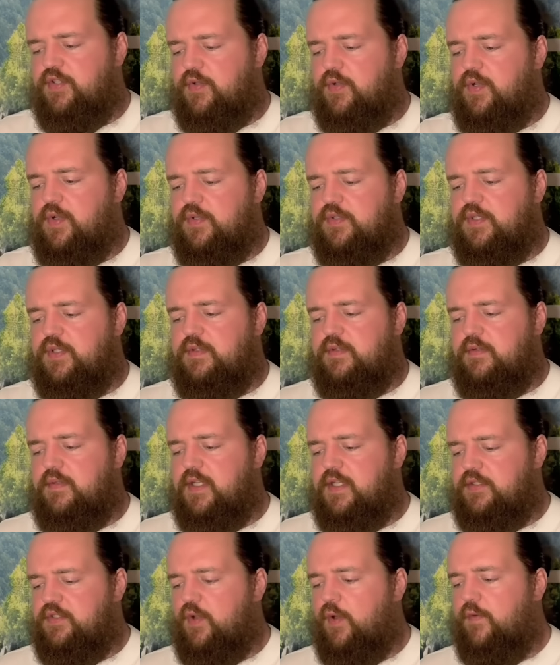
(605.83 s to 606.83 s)
closed.
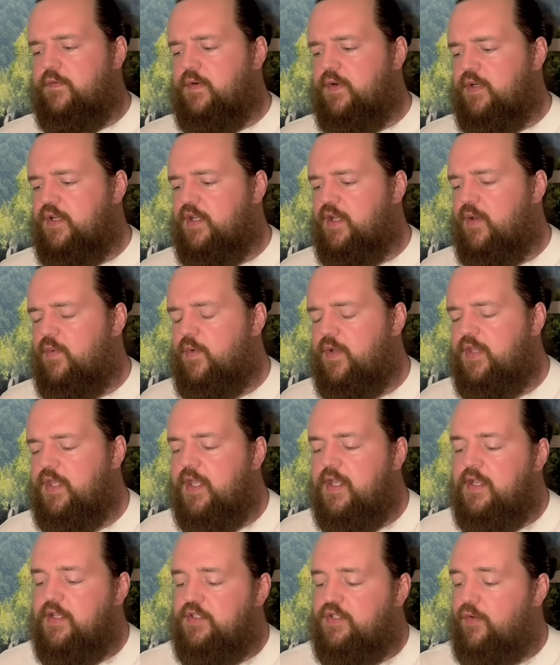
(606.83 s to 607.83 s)
It's over and done with.
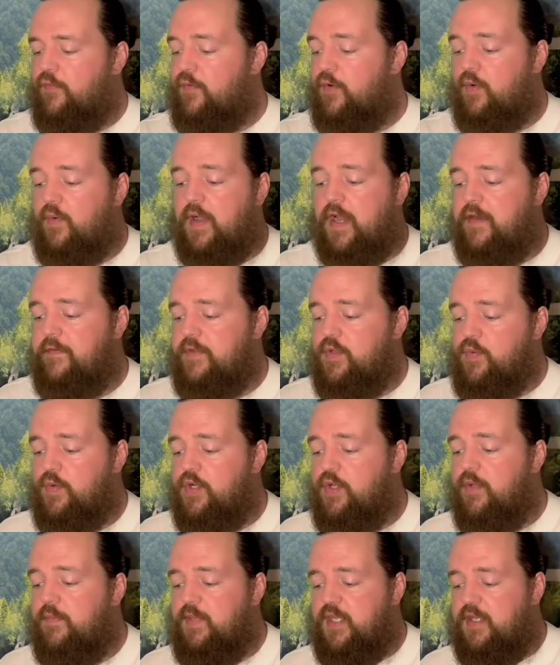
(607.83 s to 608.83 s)
So for a lot of you, it
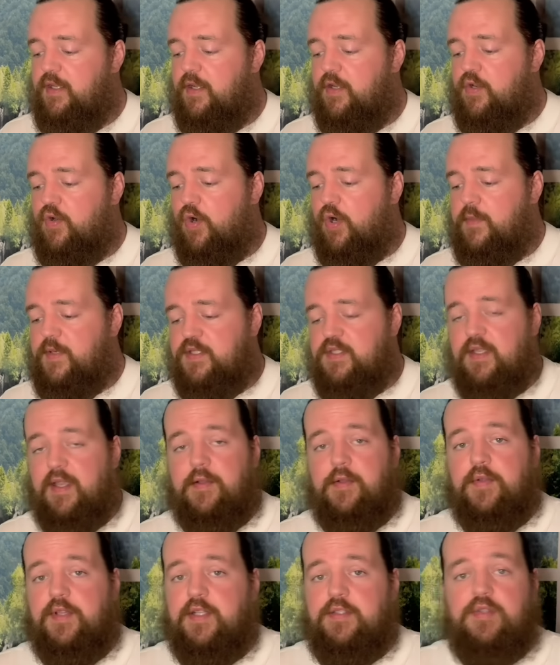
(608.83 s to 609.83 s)
could be a karmic
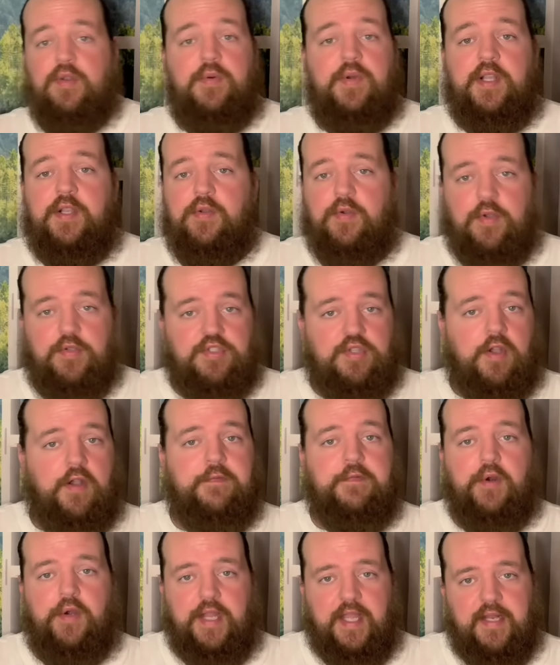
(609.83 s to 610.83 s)
cycle that's already closed
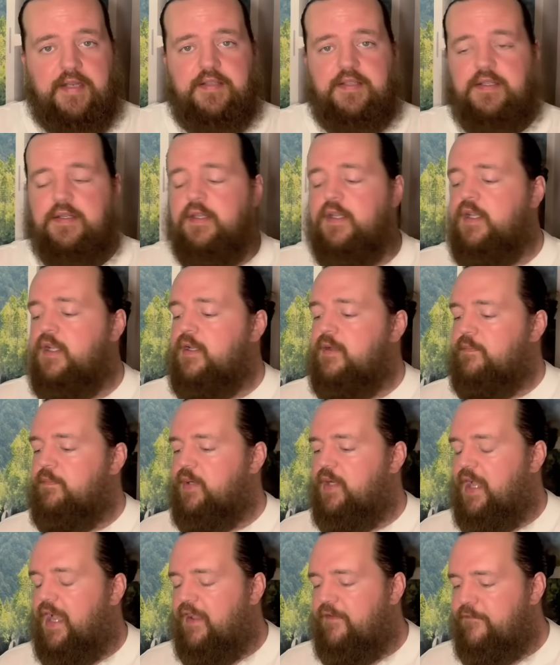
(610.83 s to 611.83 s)
off or ended.
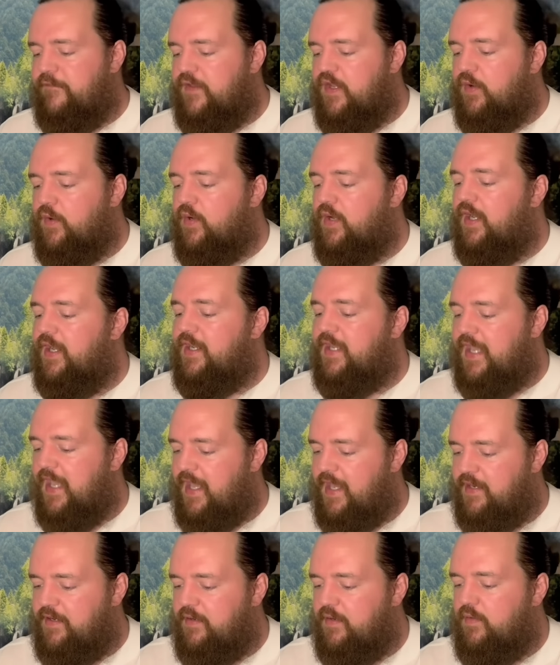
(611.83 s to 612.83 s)
But I feel,
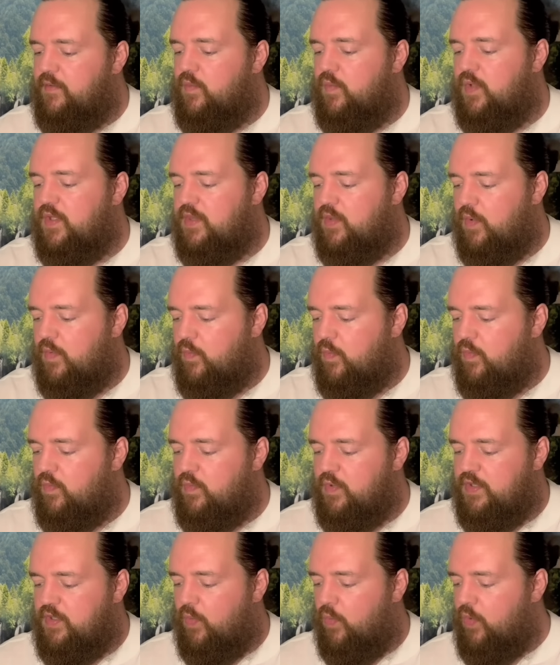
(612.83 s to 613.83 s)
again, with
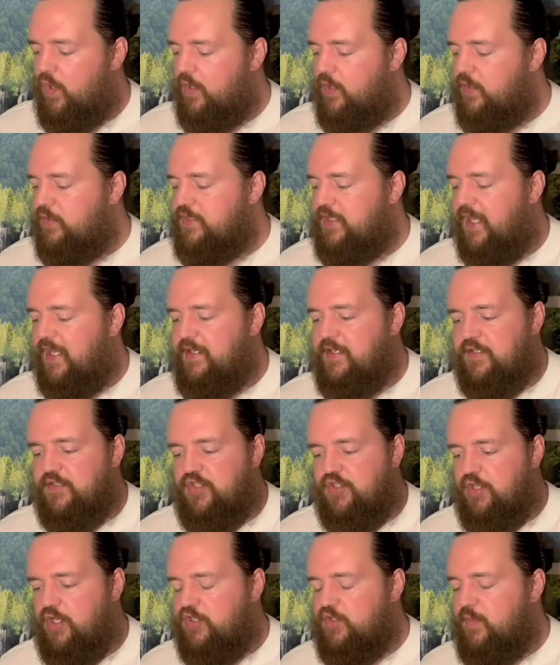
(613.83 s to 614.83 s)
the world and this
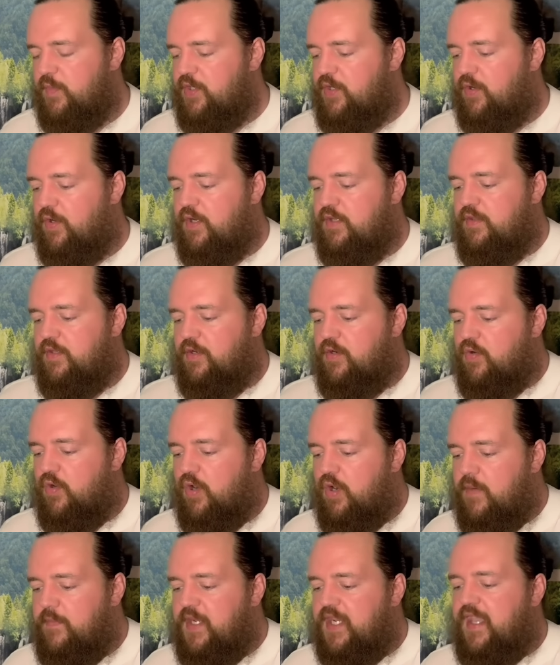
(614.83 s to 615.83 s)
judgment card, the
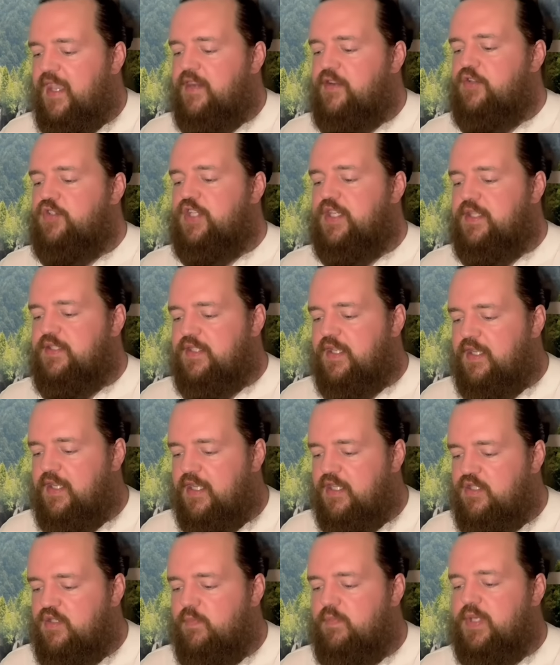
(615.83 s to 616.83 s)
karmic energy is like
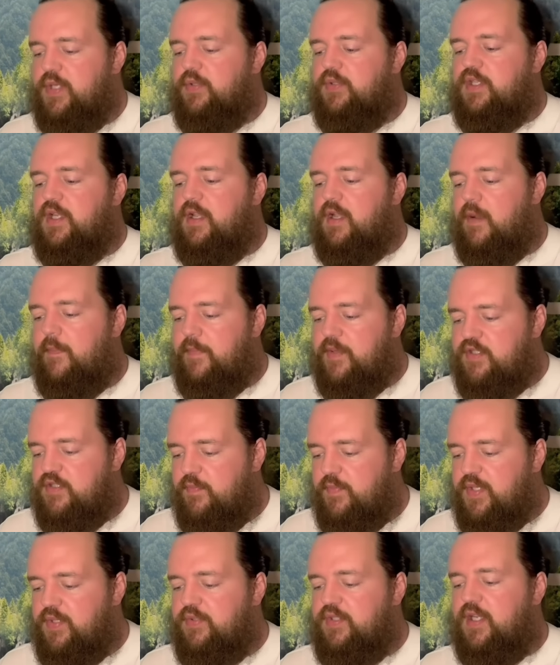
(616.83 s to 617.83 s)
it's building up, it's
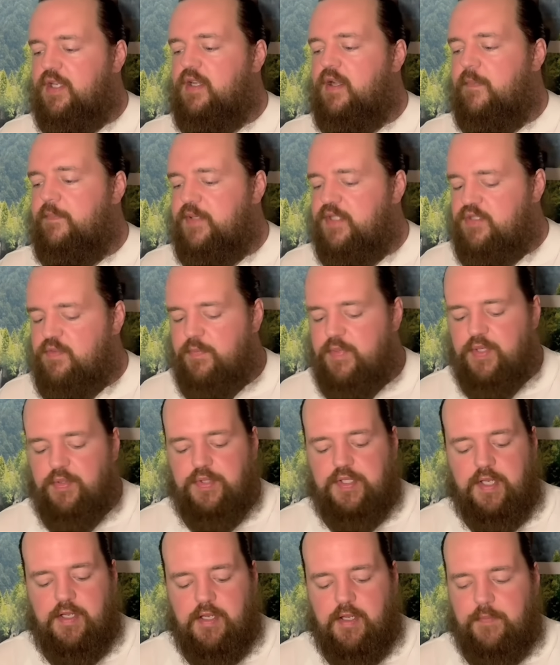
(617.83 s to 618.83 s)
building up, it's
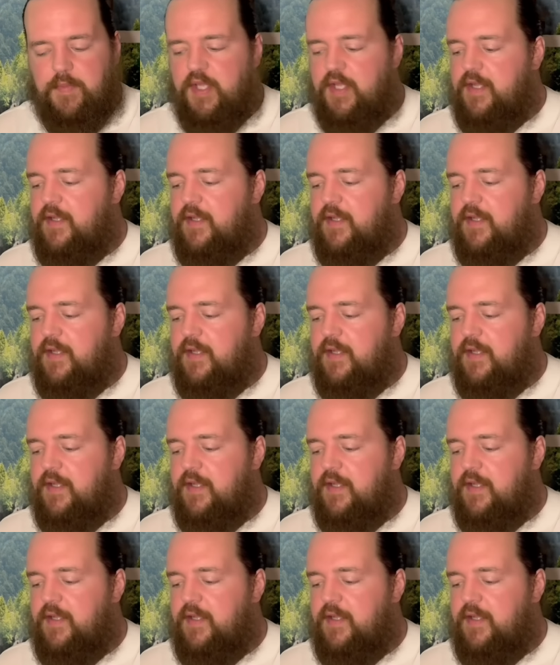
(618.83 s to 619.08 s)
building up,